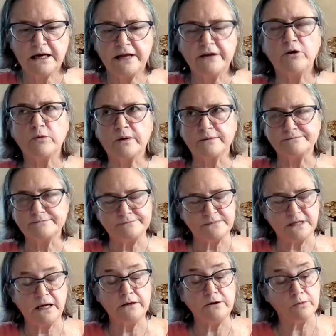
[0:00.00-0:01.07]
I know
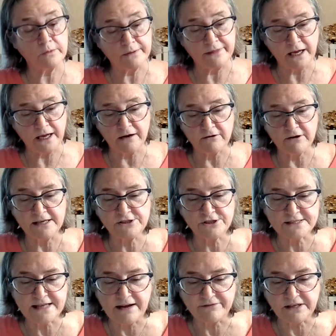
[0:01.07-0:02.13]
where they are. I
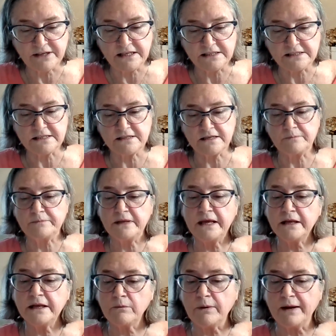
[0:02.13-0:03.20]
just have to get to them.
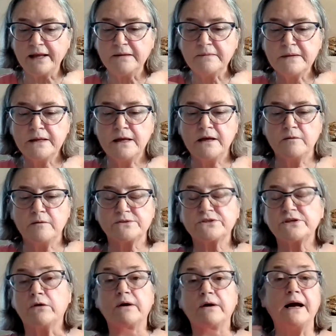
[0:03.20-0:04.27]
Anyway,
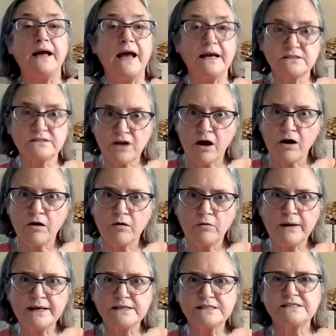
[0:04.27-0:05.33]
so as
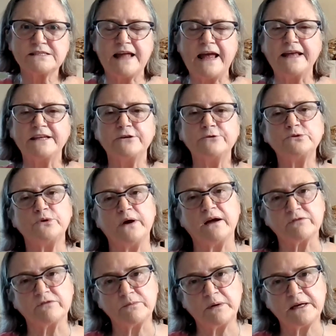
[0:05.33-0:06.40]
always, thank you to
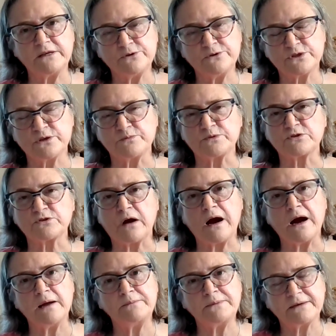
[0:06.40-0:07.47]
everybody who
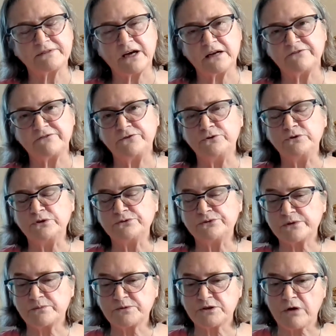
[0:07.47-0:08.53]
subscribed. I've got a few new
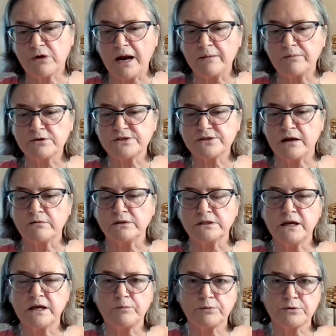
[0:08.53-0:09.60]
subscribers. I
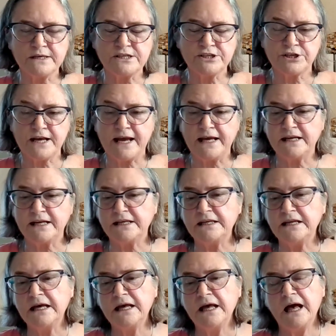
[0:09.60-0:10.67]
really appreciate
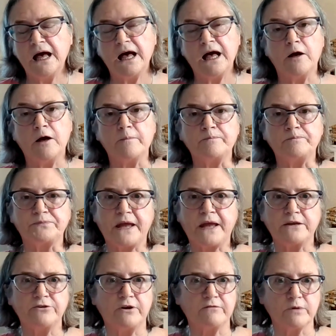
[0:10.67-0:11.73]
it.
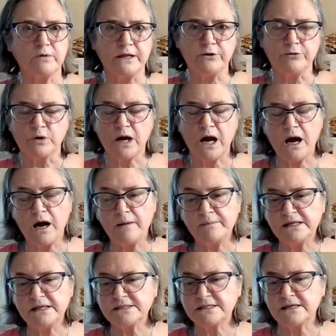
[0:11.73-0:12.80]
Thank you to everybody who
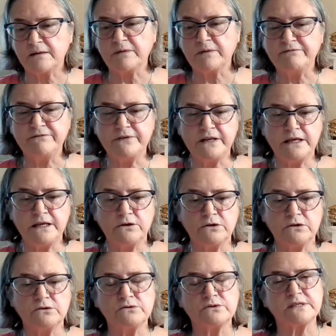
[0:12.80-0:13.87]
comments on my
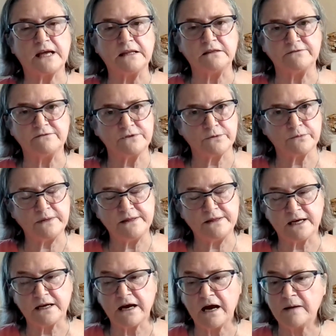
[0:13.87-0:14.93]
videos. I love to
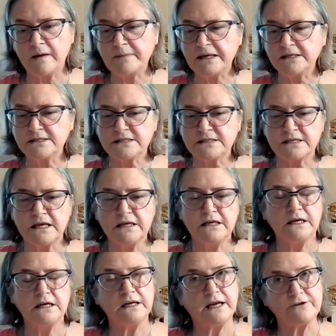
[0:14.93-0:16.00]
read the comments
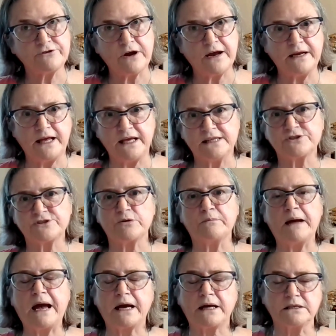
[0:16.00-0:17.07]
and I try to
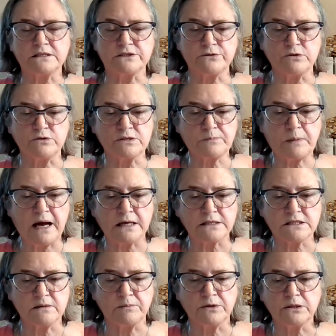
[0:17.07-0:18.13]
answer back as soon as
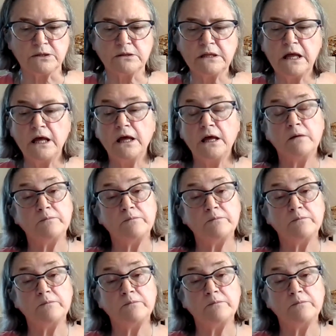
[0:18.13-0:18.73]
possible.